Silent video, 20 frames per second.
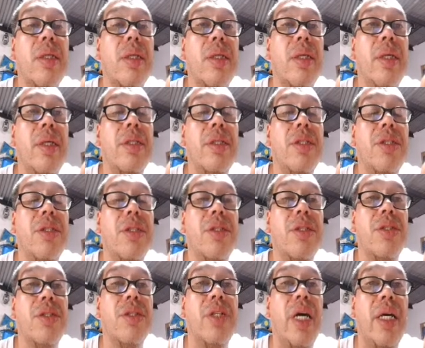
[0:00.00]
is
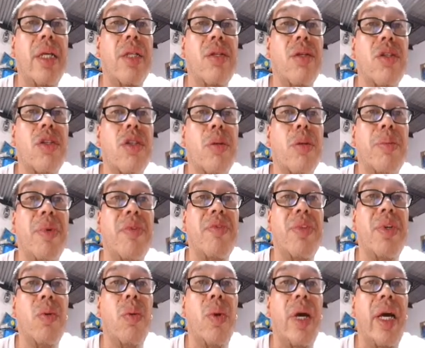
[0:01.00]
right on top of
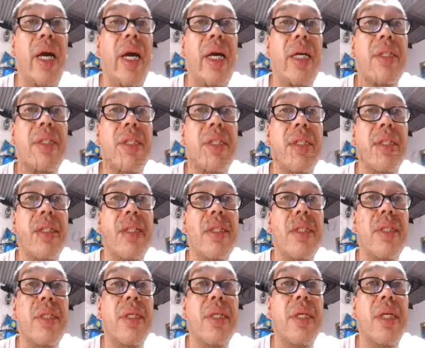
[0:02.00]
the y-axis,